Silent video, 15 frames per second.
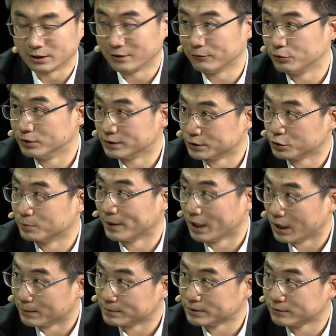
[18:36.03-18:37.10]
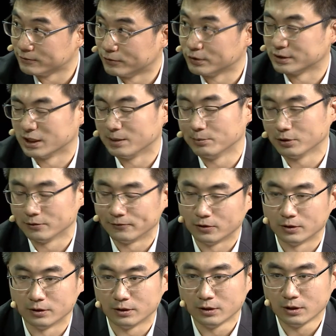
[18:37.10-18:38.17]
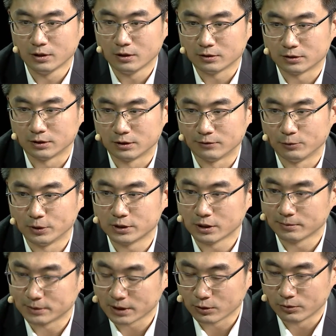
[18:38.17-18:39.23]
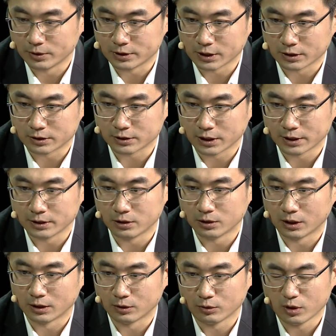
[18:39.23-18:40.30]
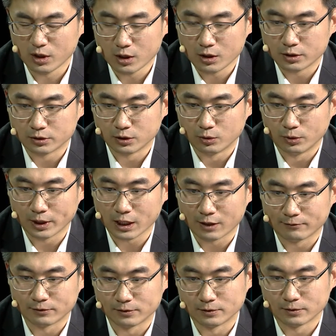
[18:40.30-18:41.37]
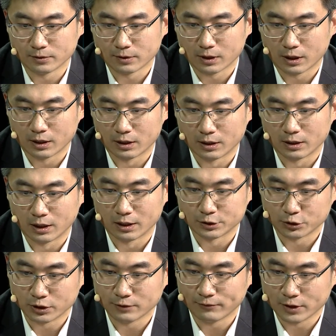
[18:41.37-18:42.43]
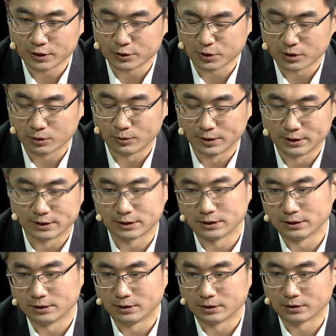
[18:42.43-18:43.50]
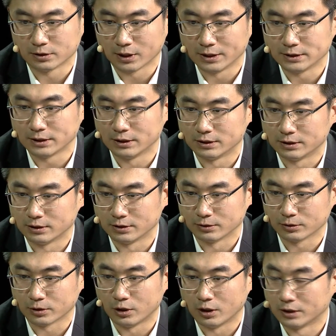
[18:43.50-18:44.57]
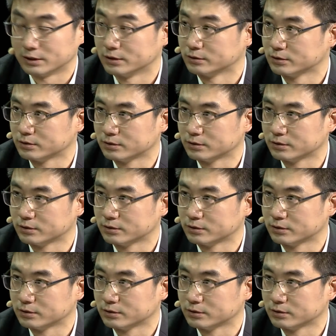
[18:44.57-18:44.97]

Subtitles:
different super apps. For example, for the WeChat channel, we have a joint venture with Tencent called